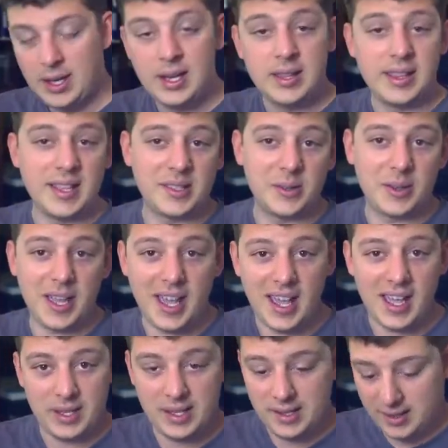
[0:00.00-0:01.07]
that's
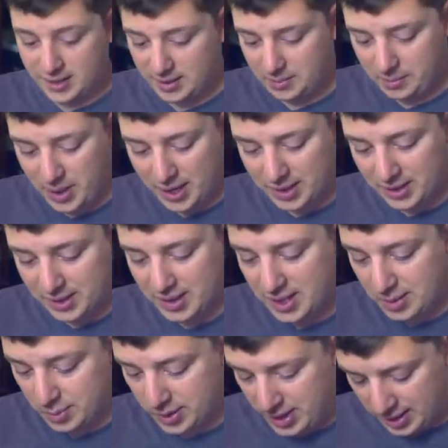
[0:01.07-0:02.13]
okay. These boxes
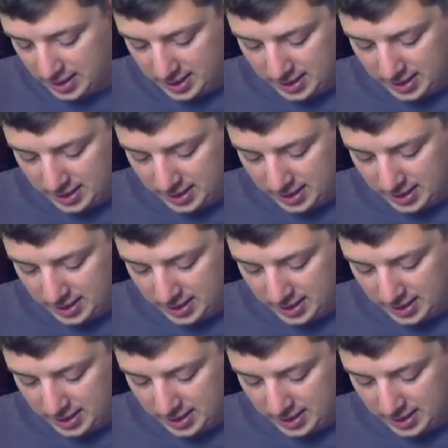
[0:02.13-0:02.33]
tend to protect these